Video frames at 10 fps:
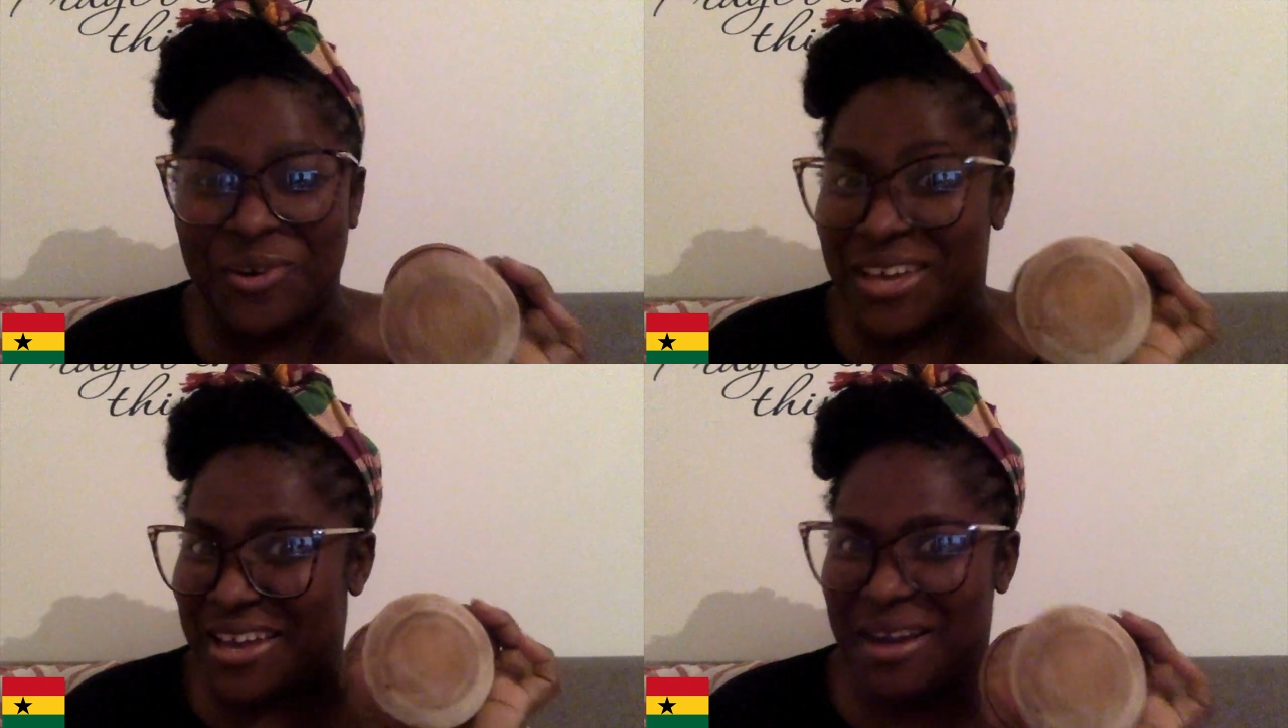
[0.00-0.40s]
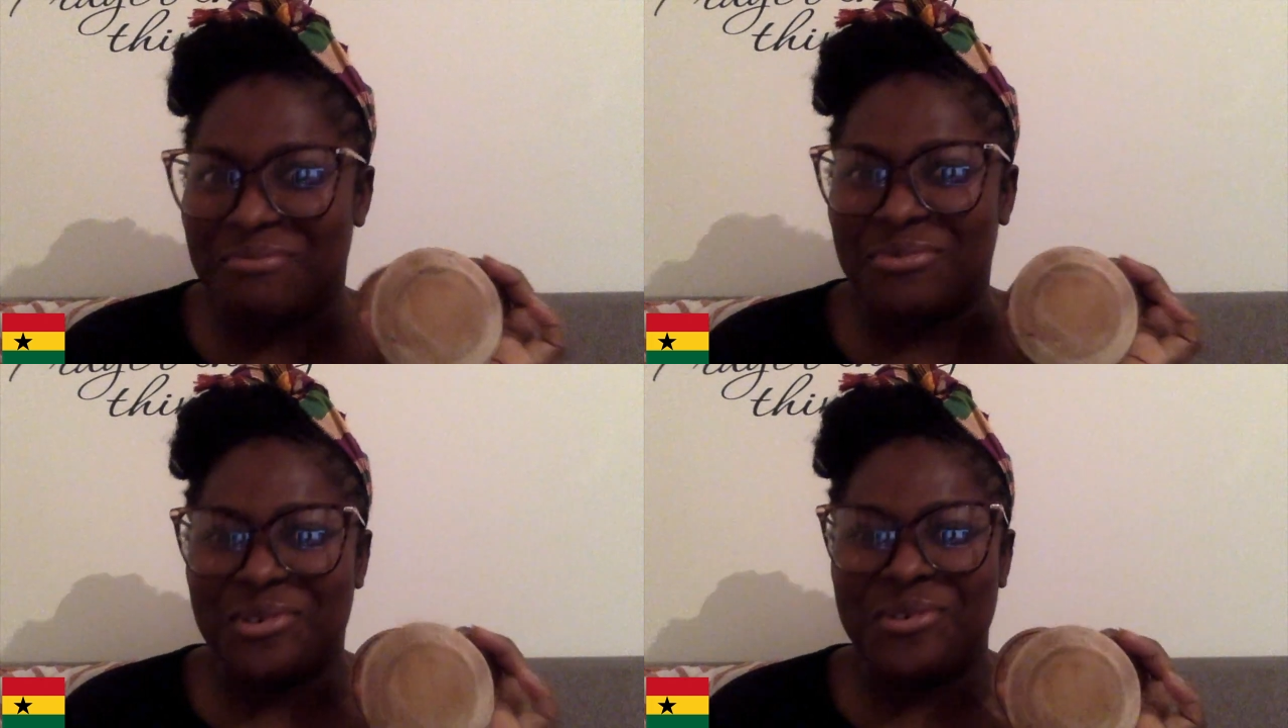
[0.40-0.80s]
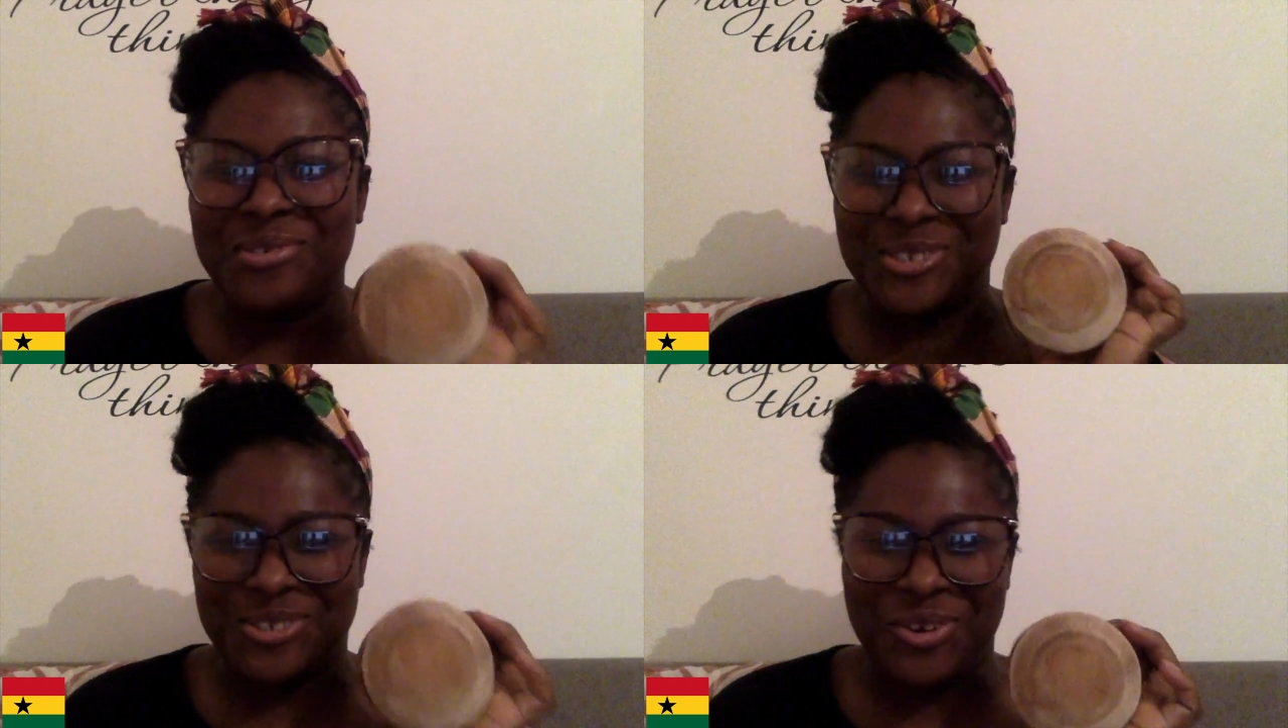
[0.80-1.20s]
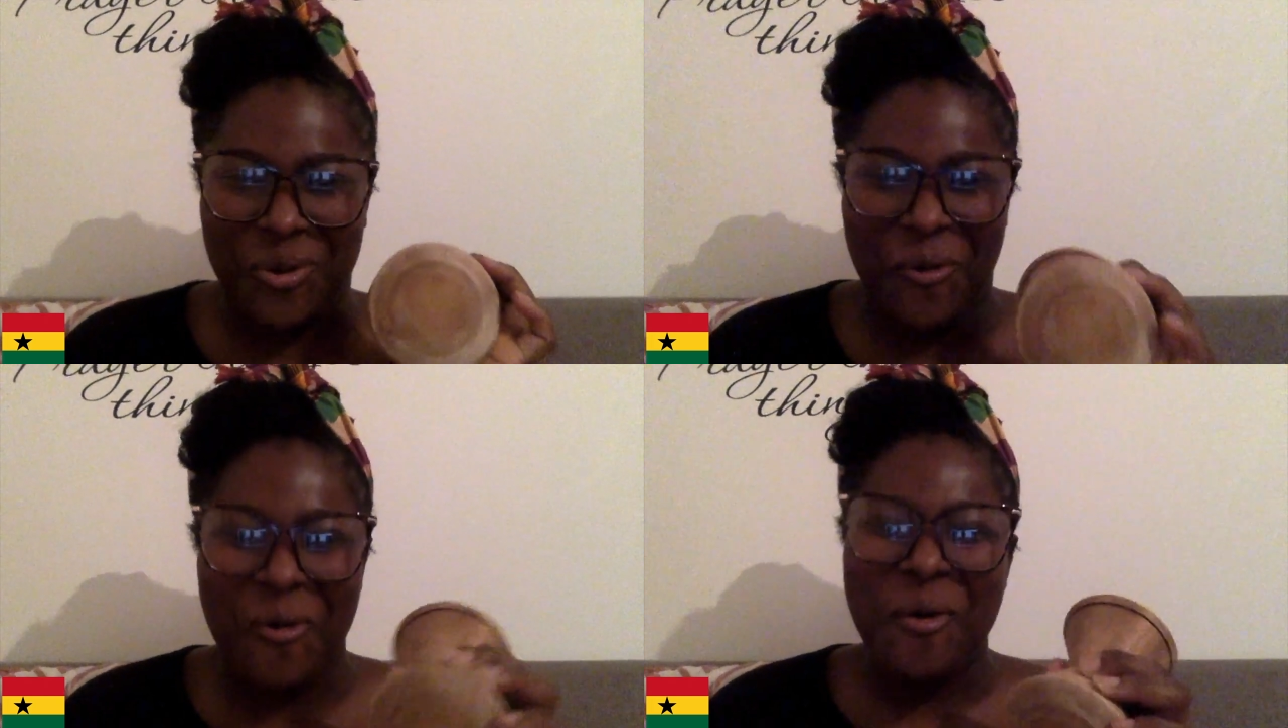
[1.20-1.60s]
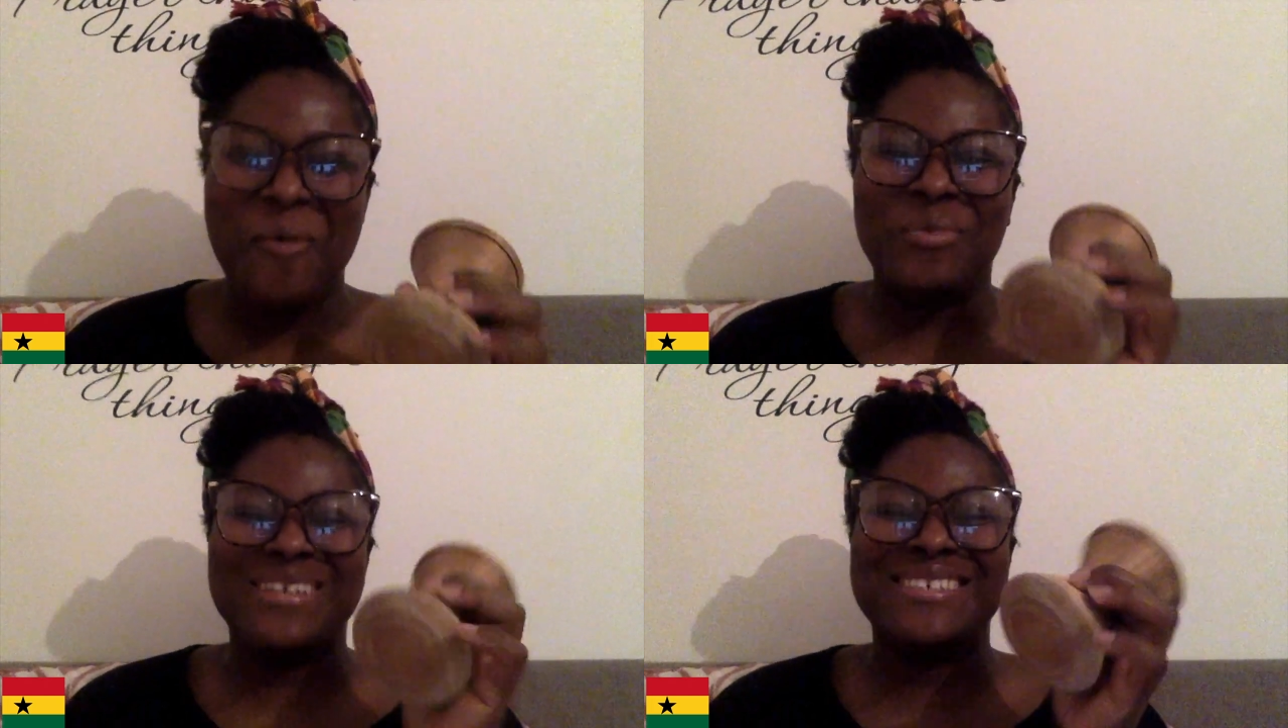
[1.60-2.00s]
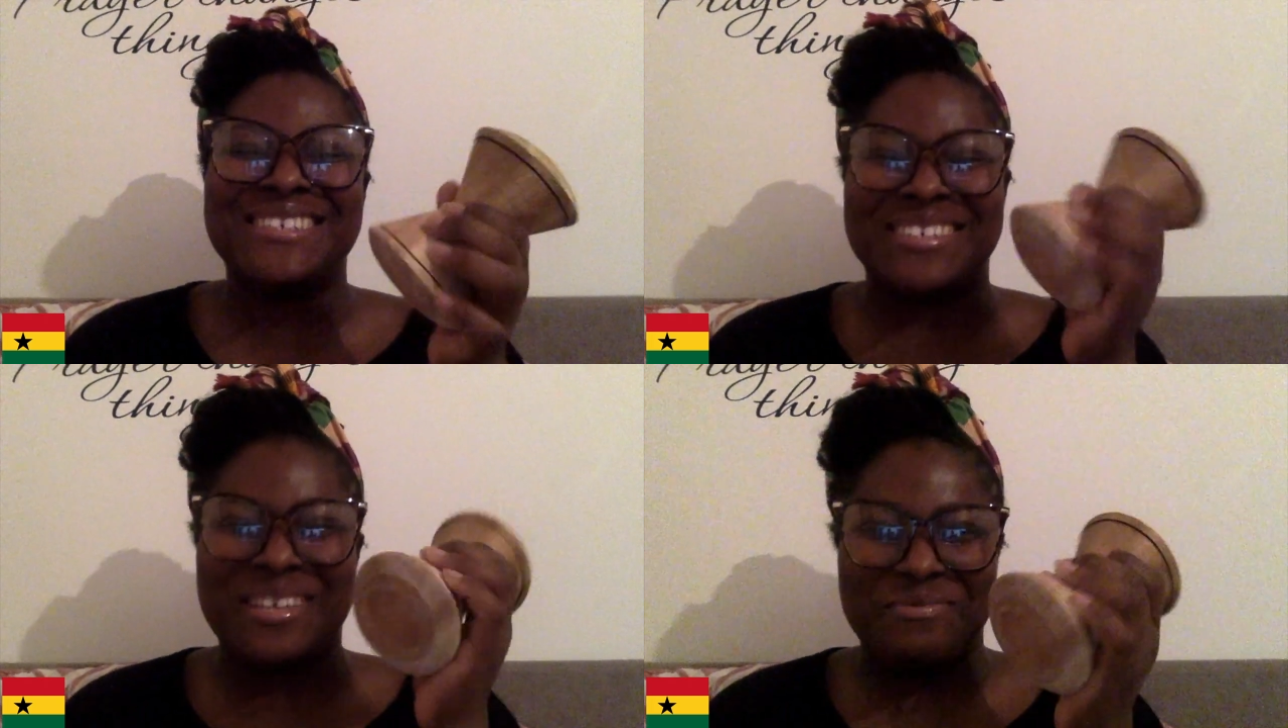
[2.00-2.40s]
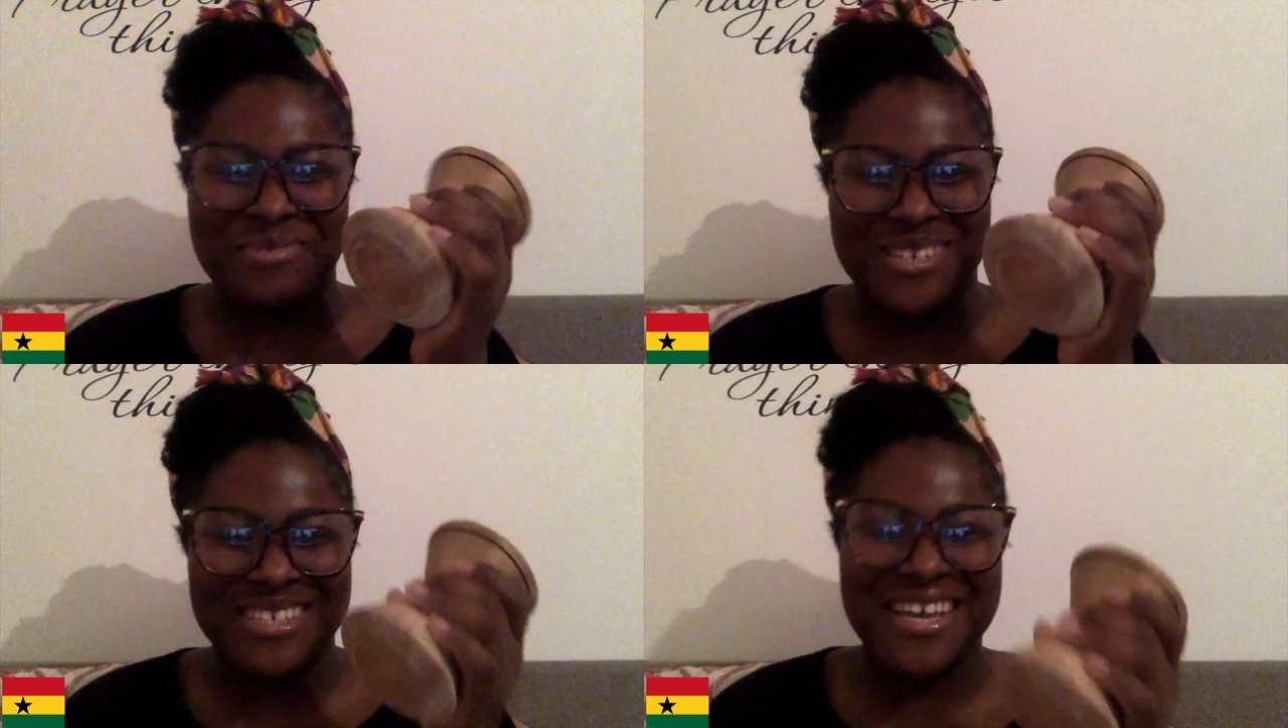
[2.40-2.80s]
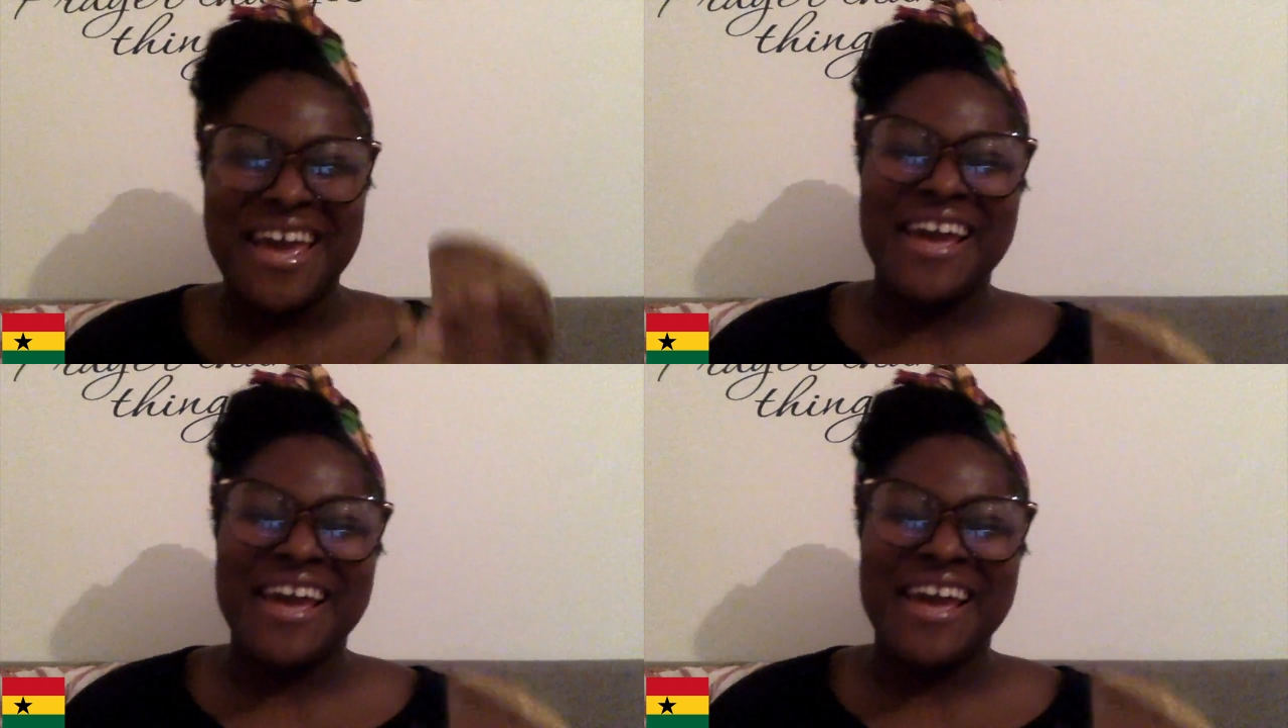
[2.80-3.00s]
Okay, I'm not sure. But this is tapuri.